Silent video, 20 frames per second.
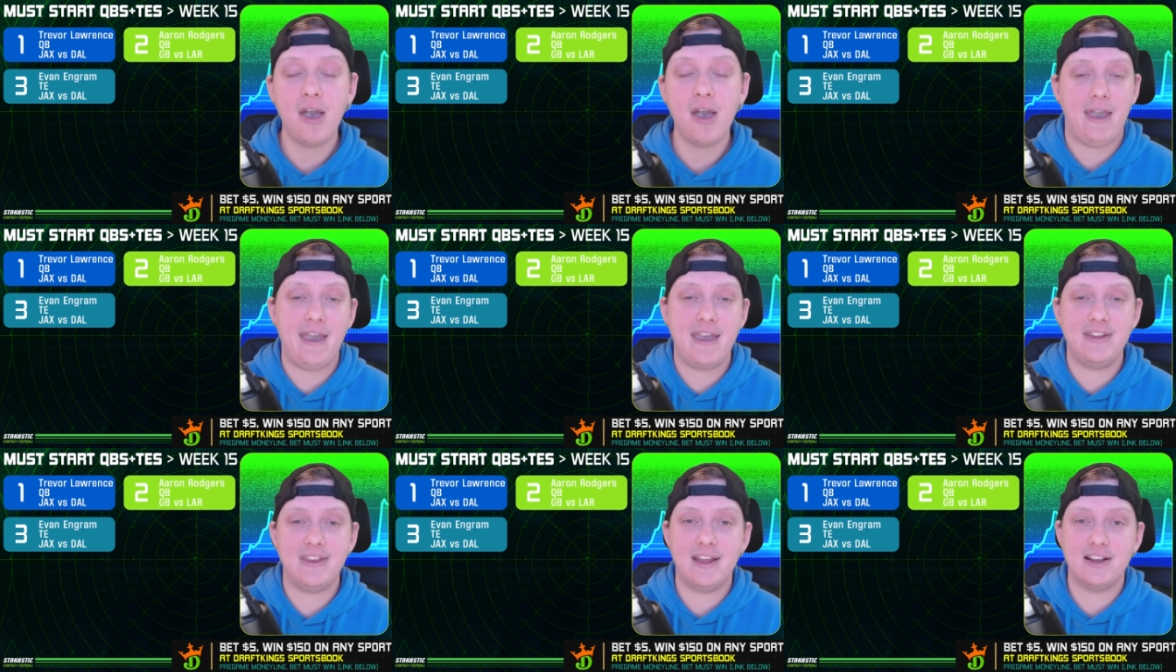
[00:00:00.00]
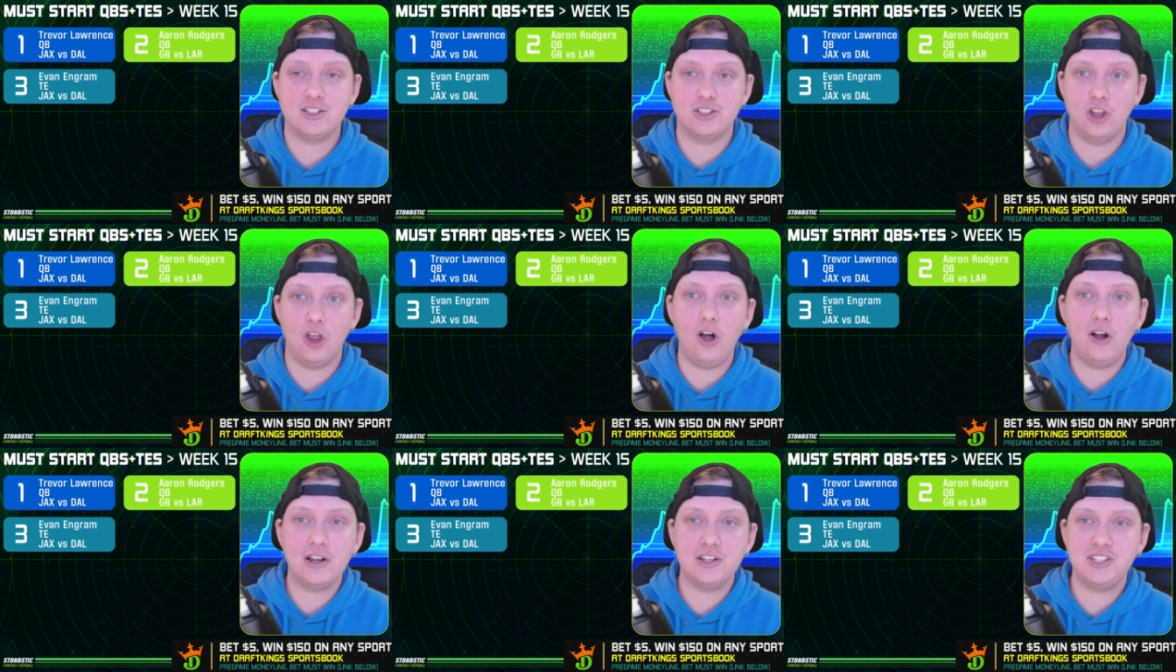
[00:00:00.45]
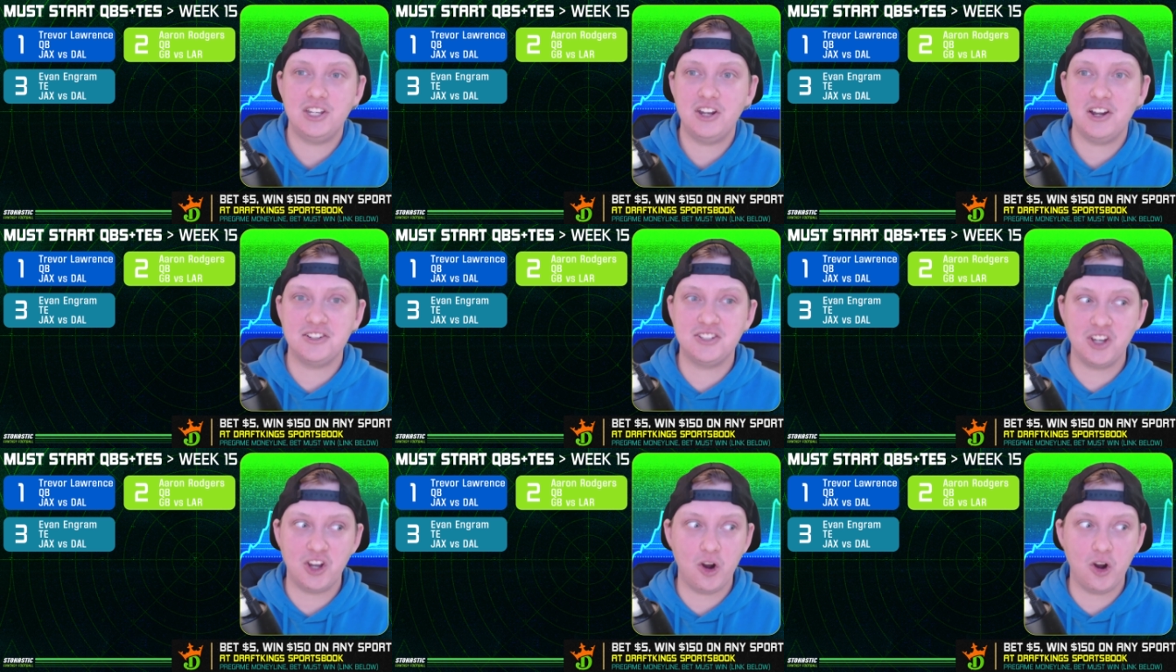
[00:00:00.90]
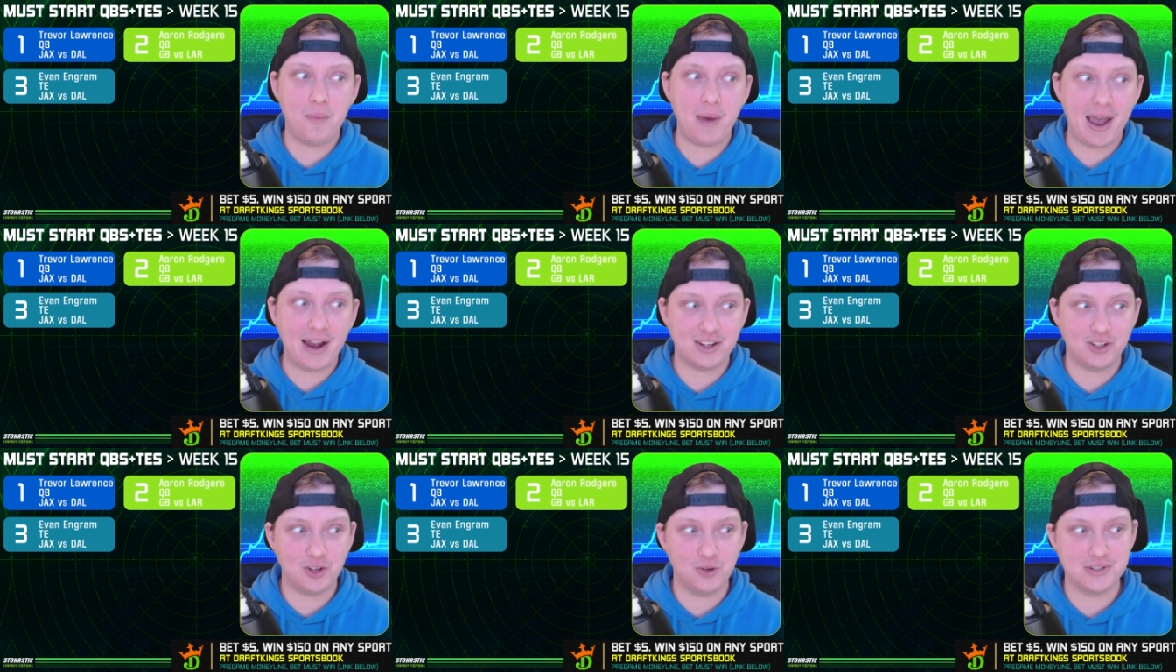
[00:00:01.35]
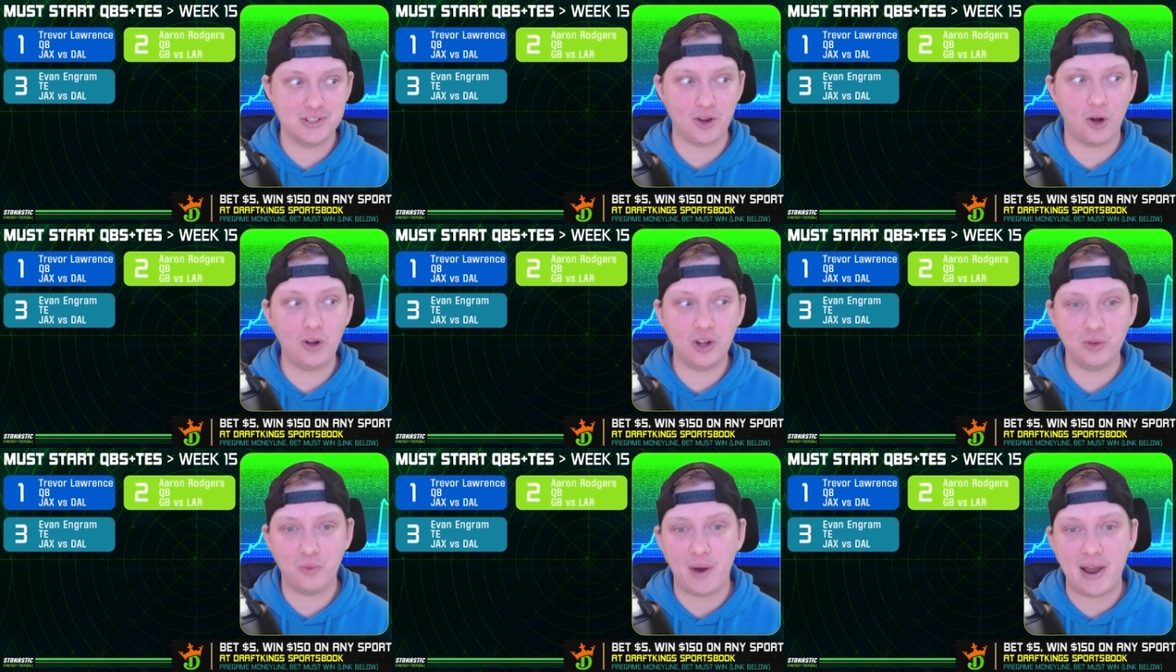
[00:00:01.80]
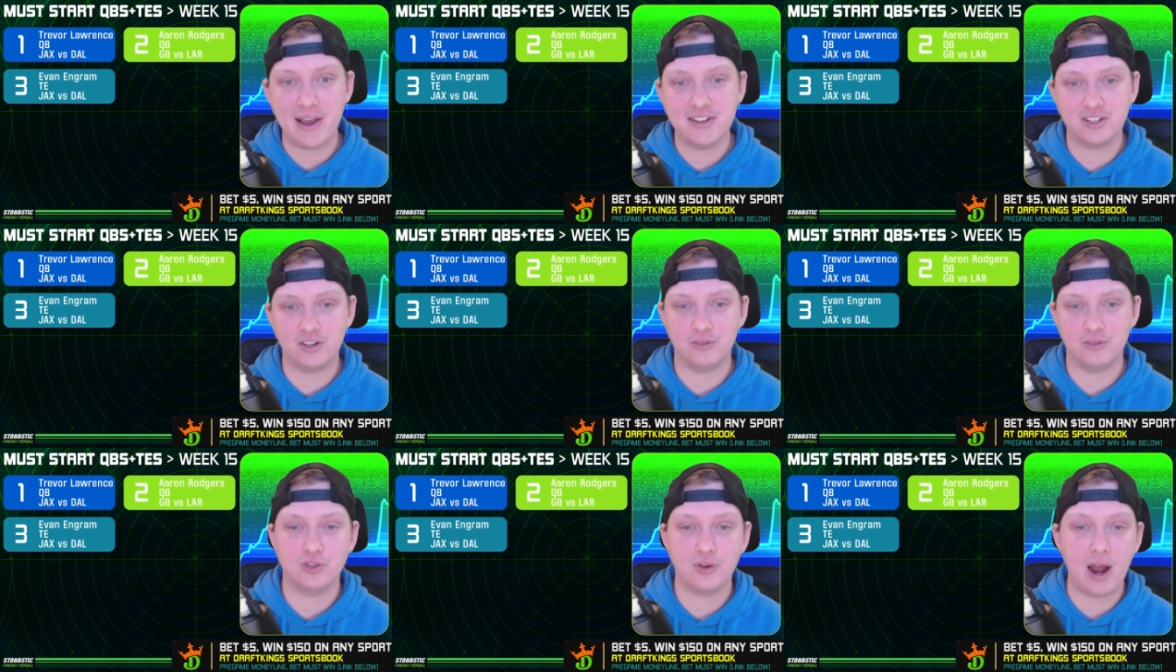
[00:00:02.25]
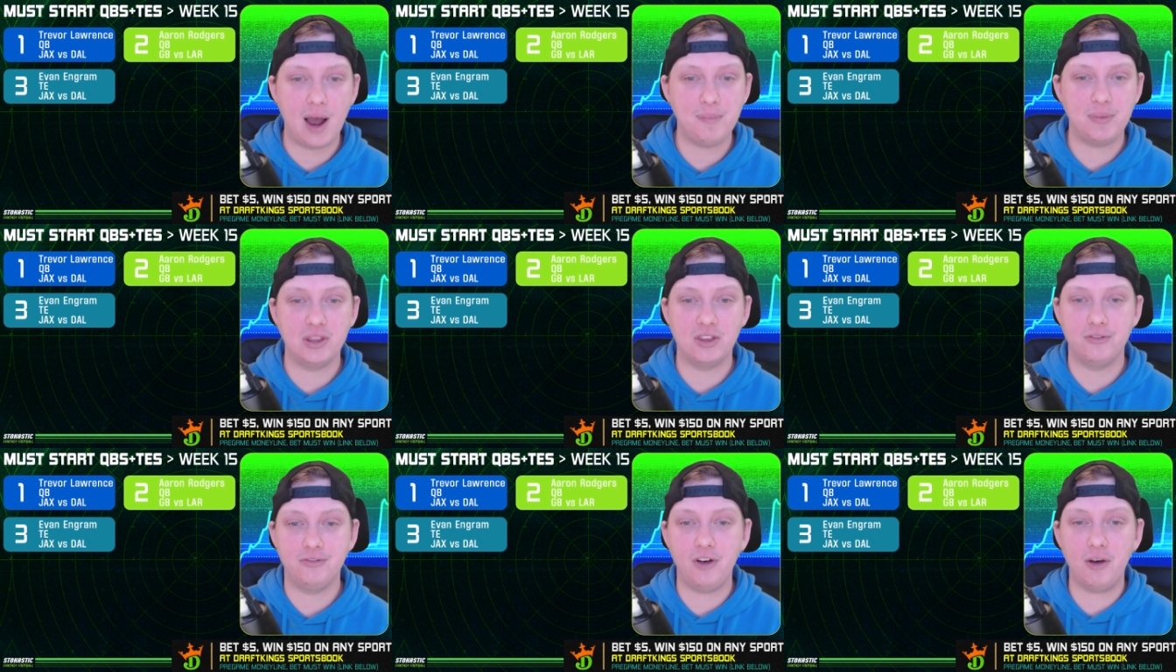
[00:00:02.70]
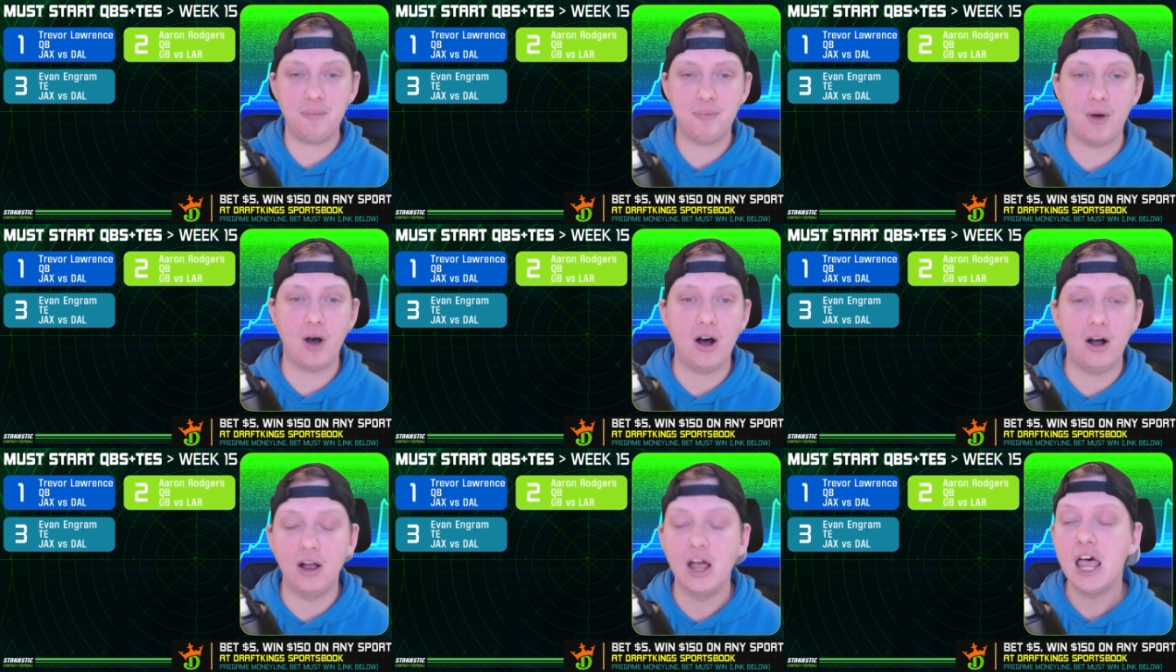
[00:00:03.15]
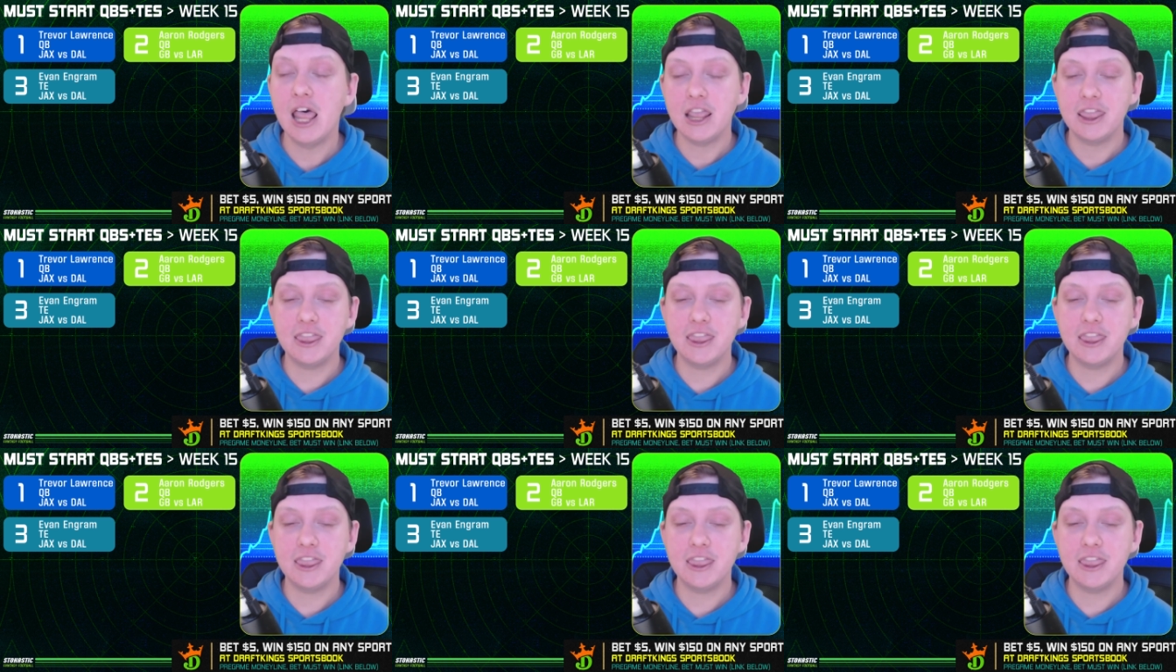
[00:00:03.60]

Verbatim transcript: and as long as he doesn't go back to his old ways of dropping the football,